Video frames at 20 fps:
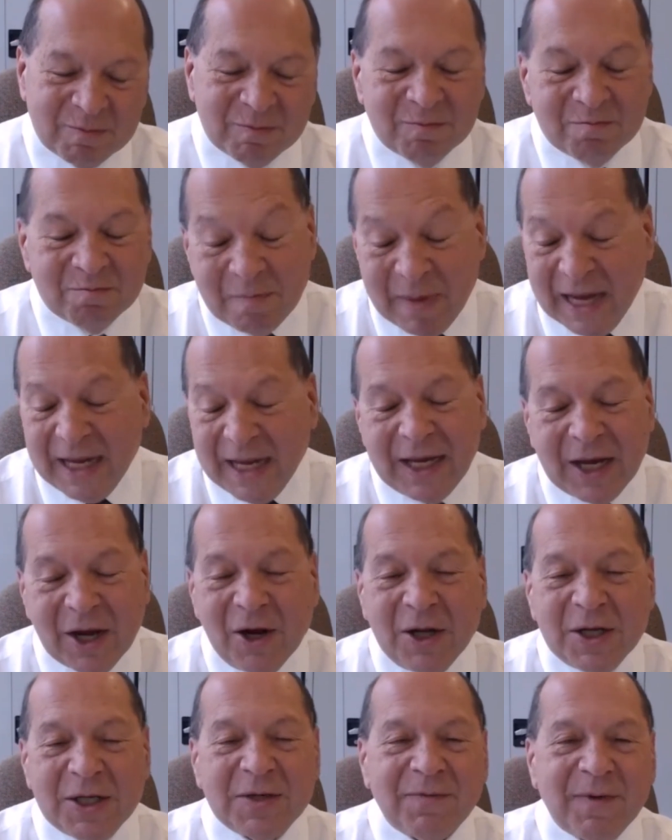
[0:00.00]
many
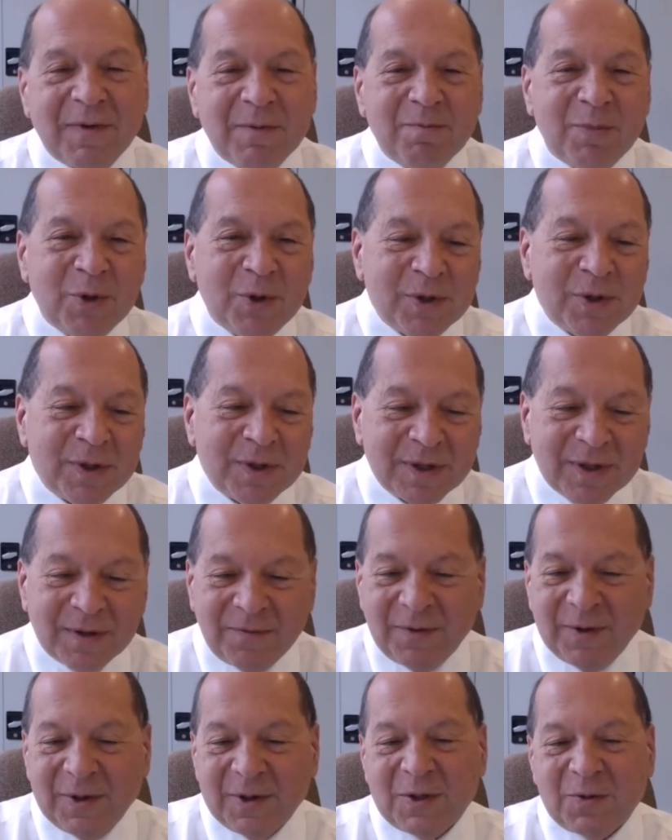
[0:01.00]
kinds of input. The
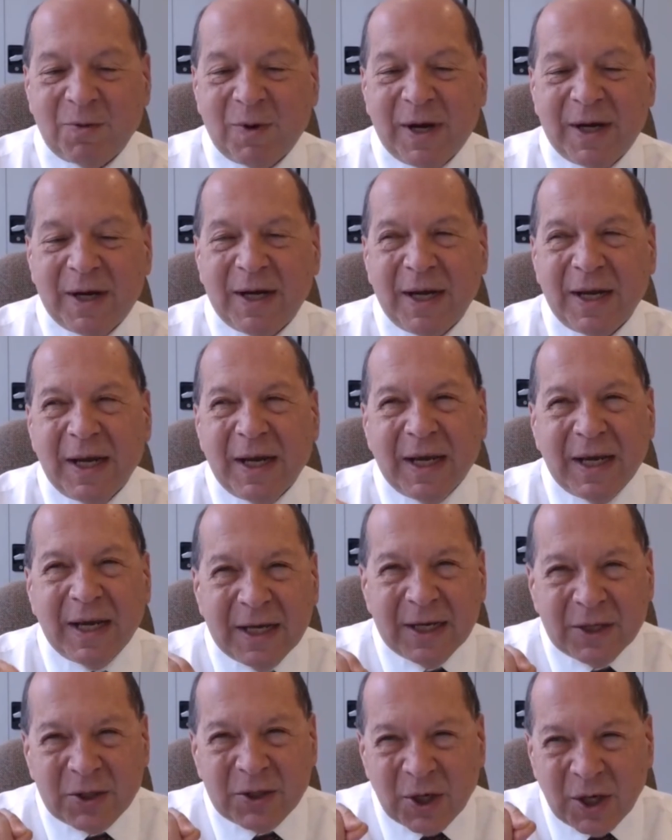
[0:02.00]
first one
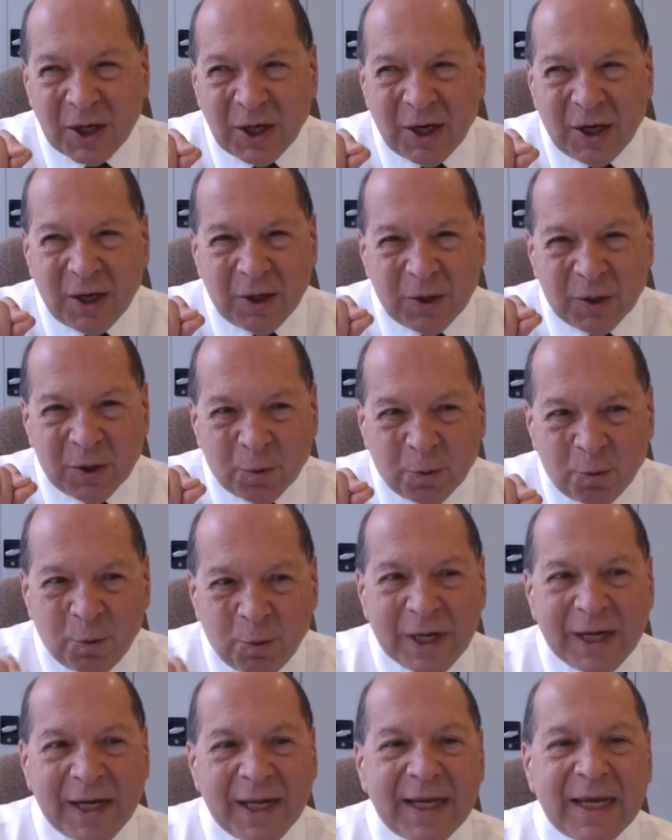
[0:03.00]
is you're
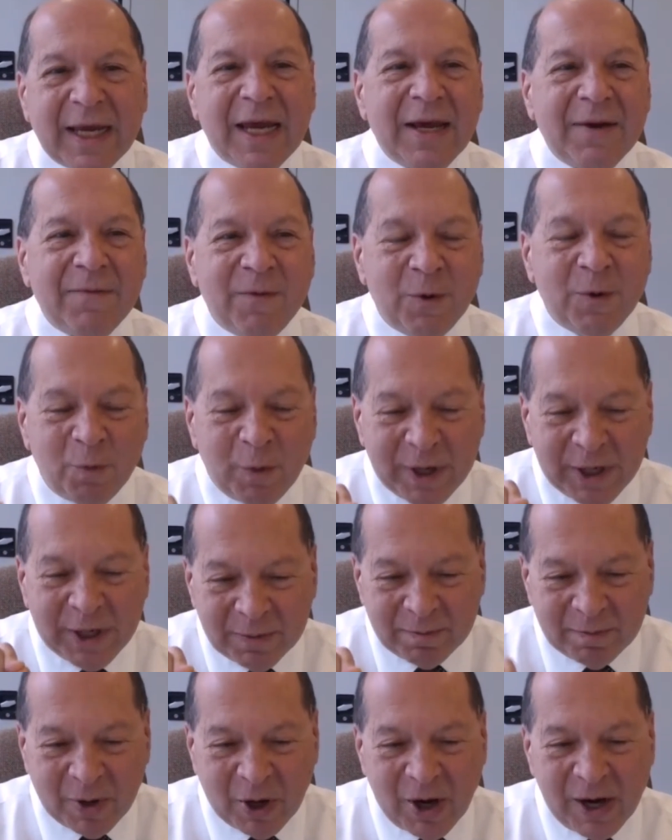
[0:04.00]
really careful when you
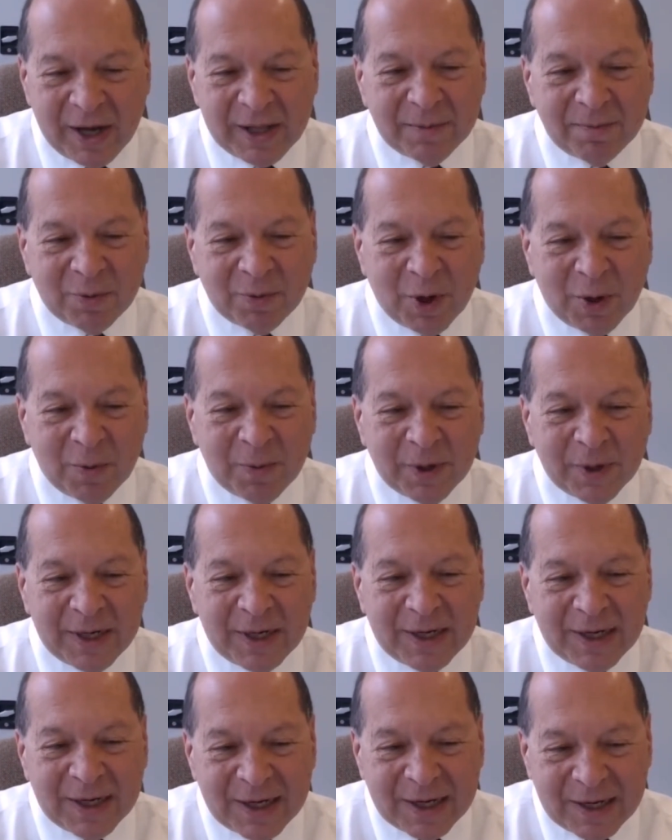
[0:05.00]
buy the
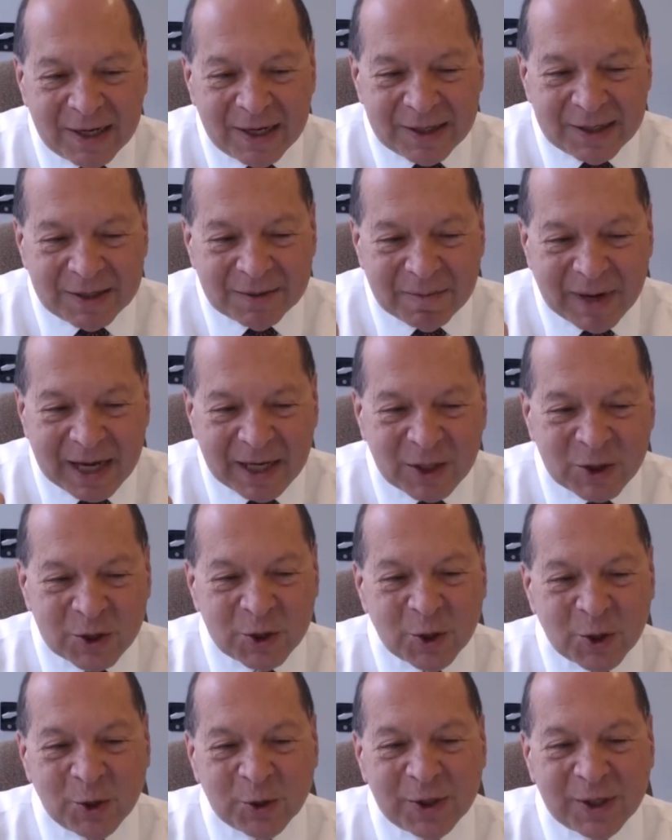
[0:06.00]
property to make
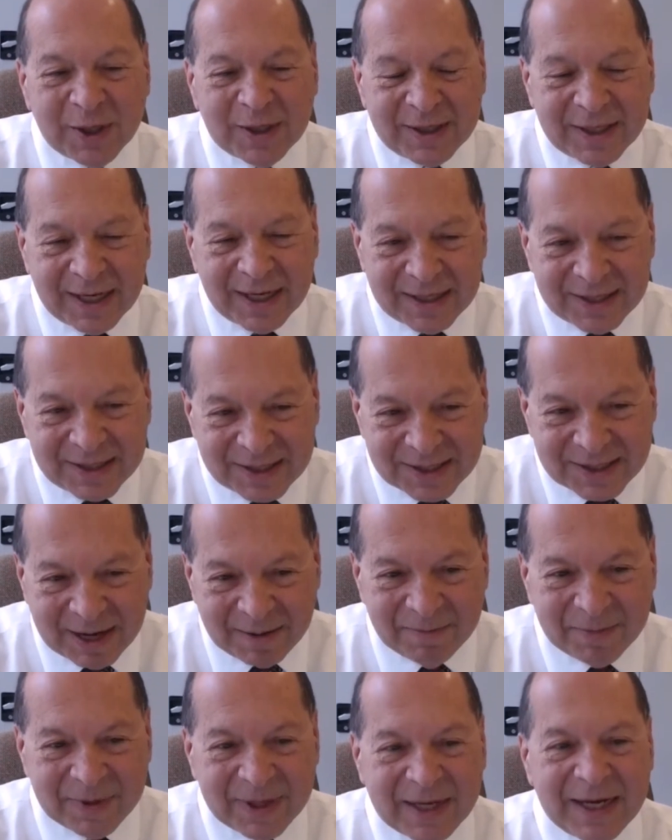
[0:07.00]
sure that there's
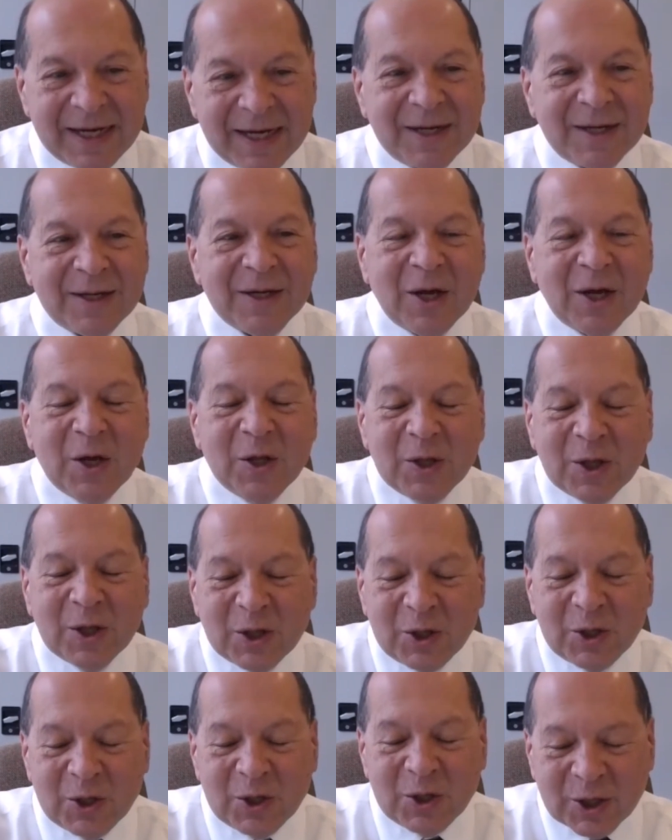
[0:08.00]
something in it that
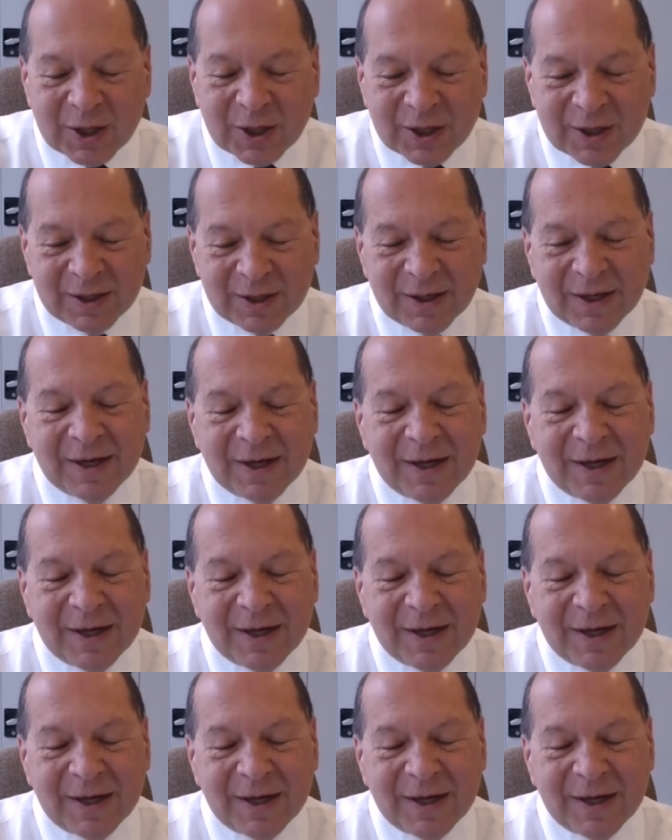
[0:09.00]
you can